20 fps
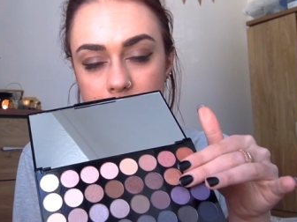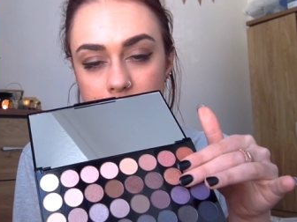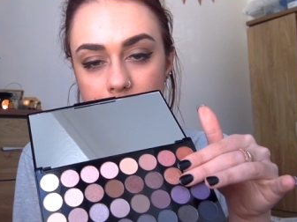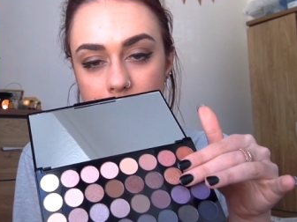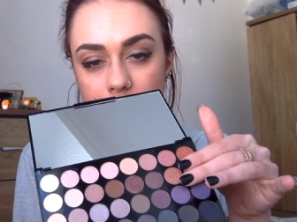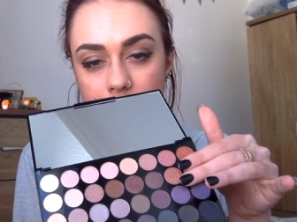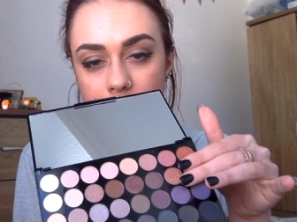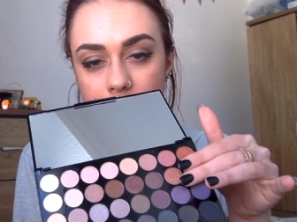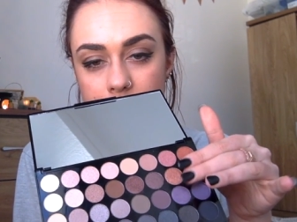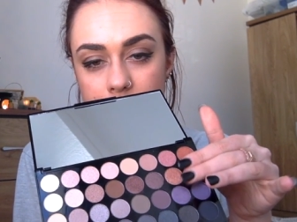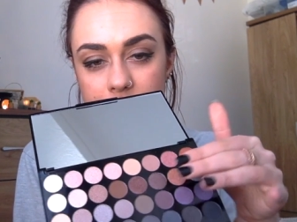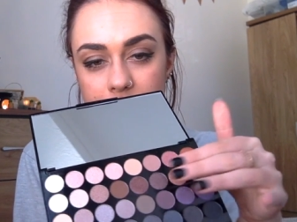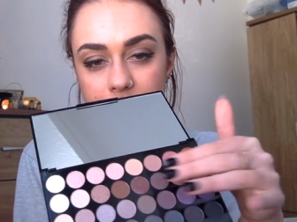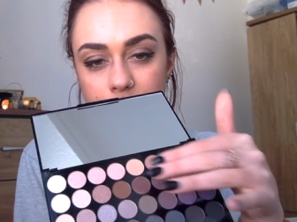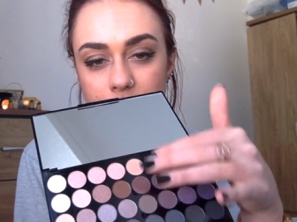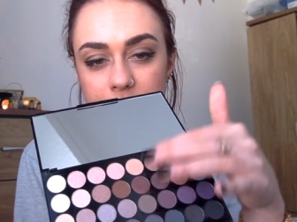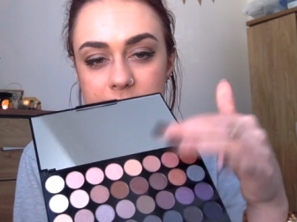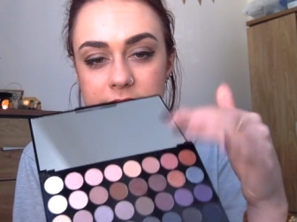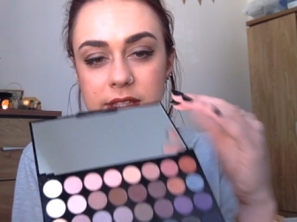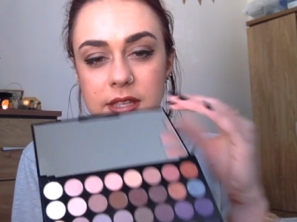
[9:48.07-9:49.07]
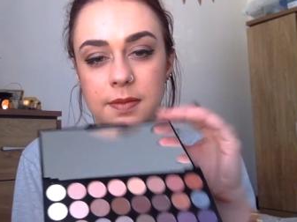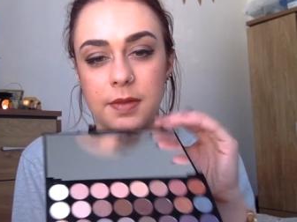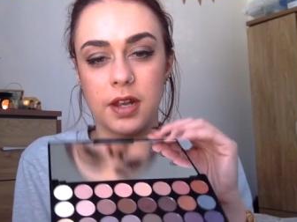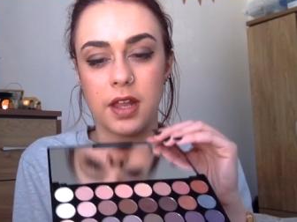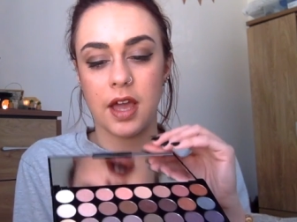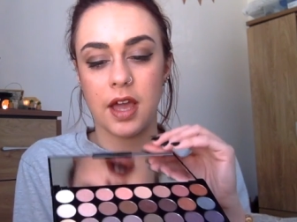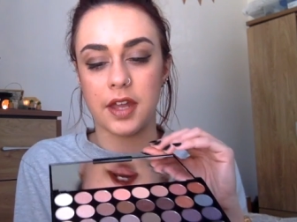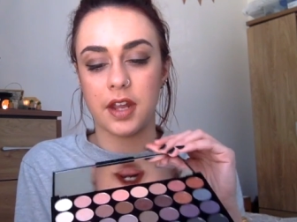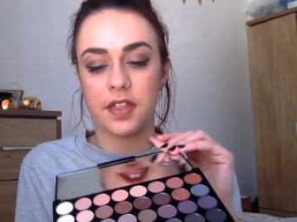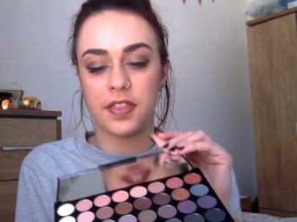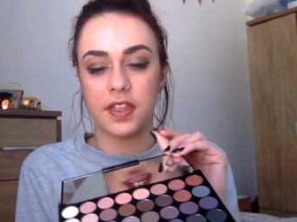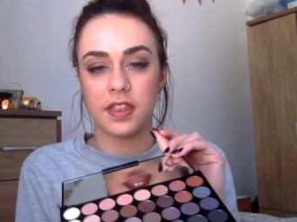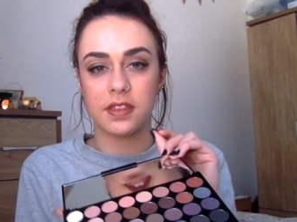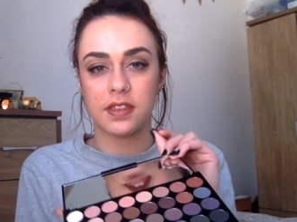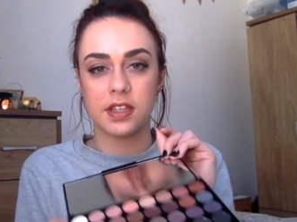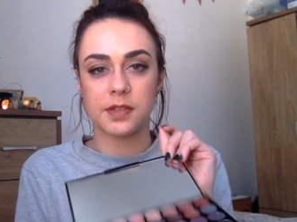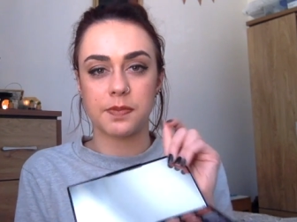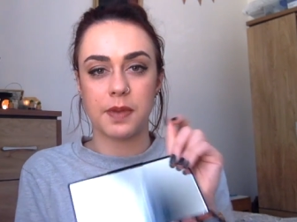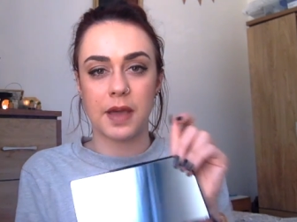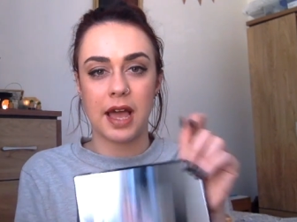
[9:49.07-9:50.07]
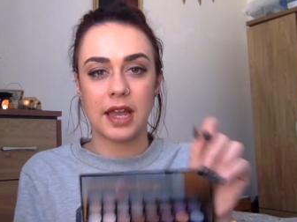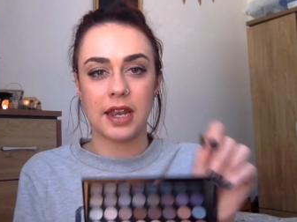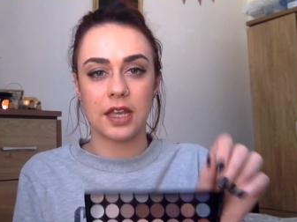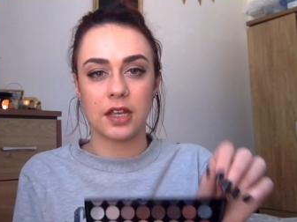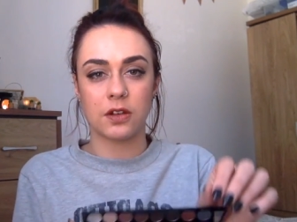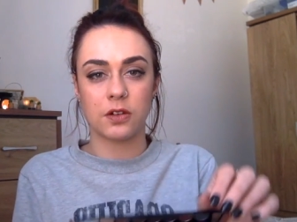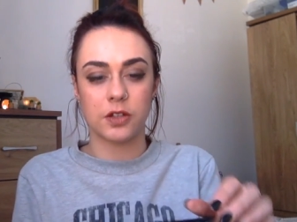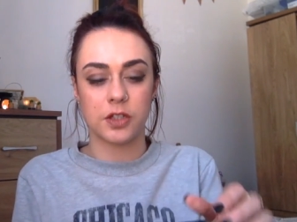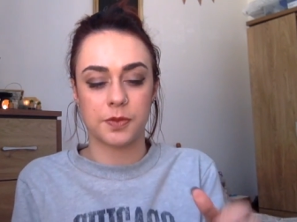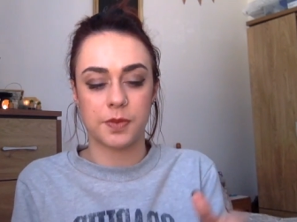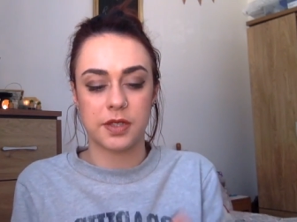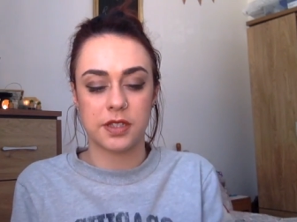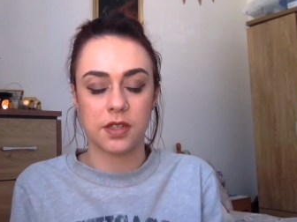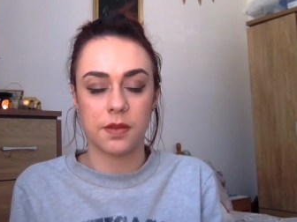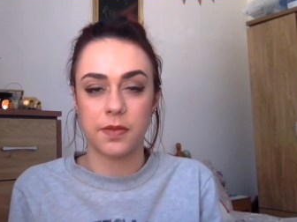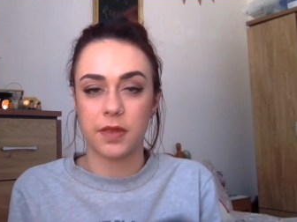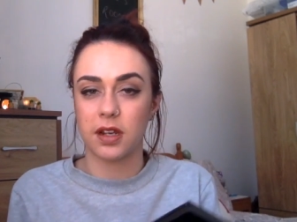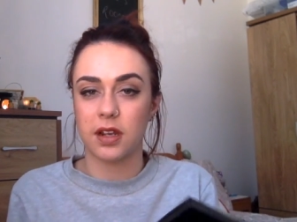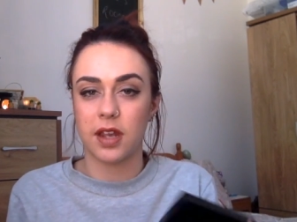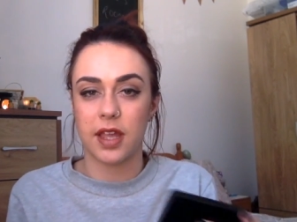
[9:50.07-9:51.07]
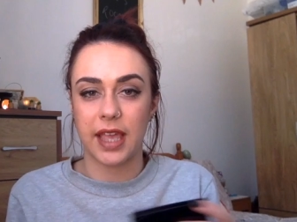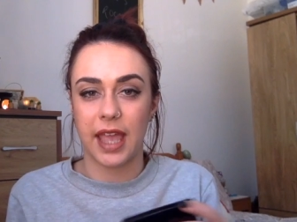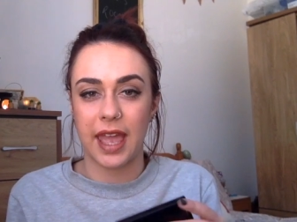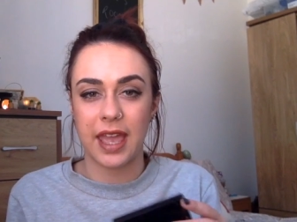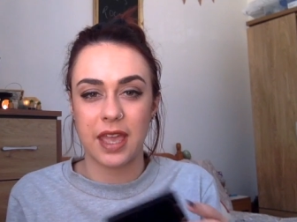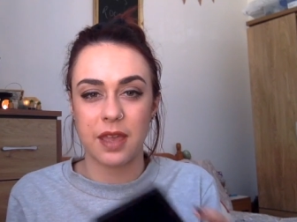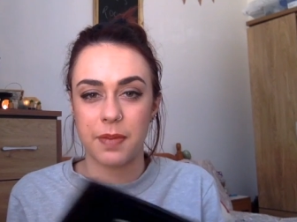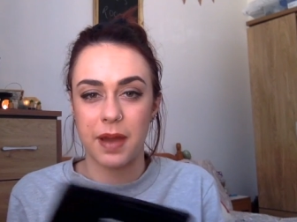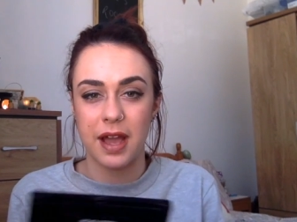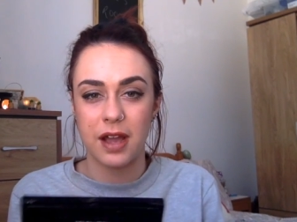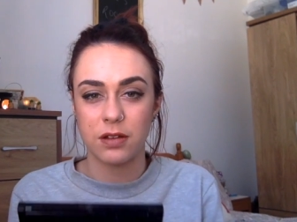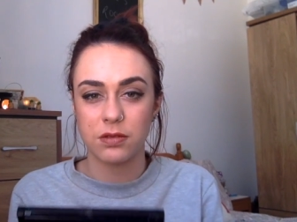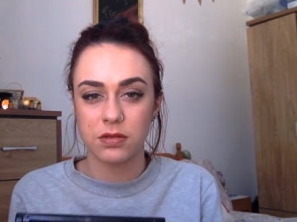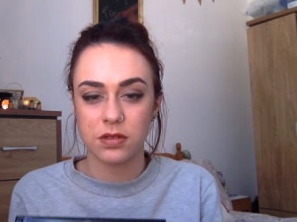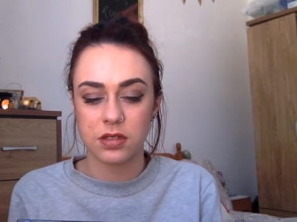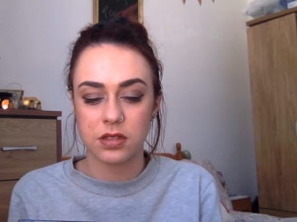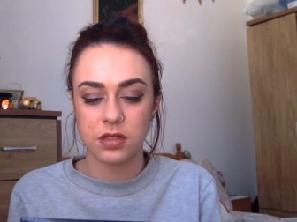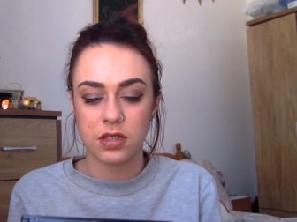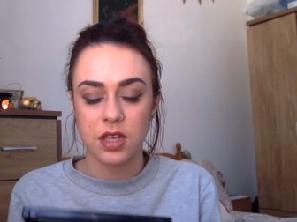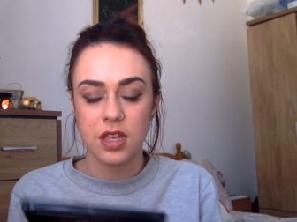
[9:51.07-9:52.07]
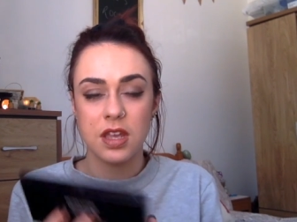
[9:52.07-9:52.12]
They're quite similar, and I think this palette cost me something like £8.